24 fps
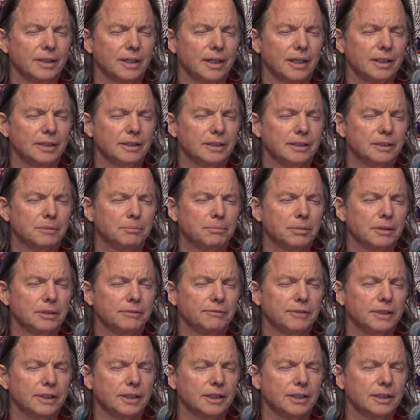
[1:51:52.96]
and it's
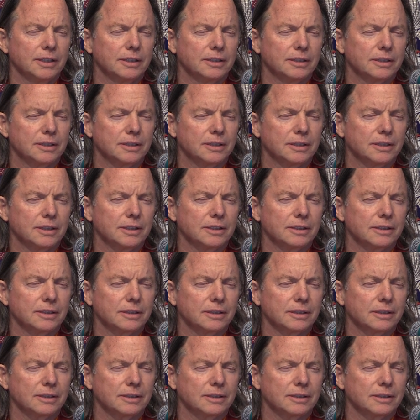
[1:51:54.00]
perfectly still.